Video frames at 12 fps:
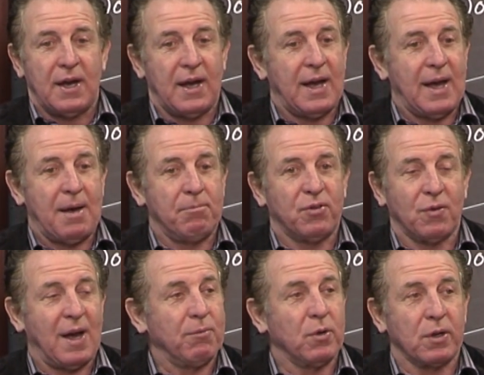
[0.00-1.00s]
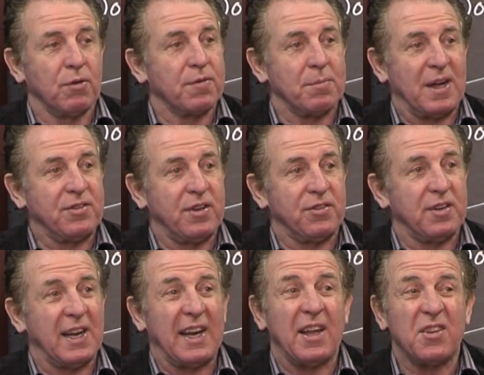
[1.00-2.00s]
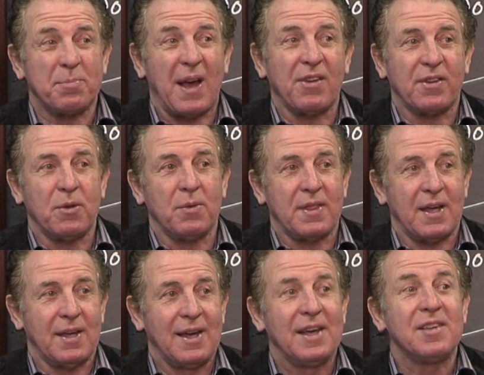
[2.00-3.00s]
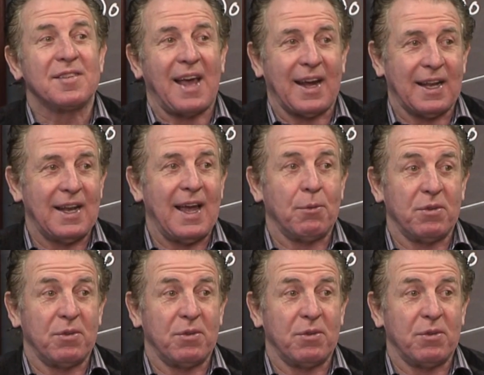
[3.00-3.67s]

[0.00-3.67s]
So I'm going to go for Manchester United, especially with the second leg,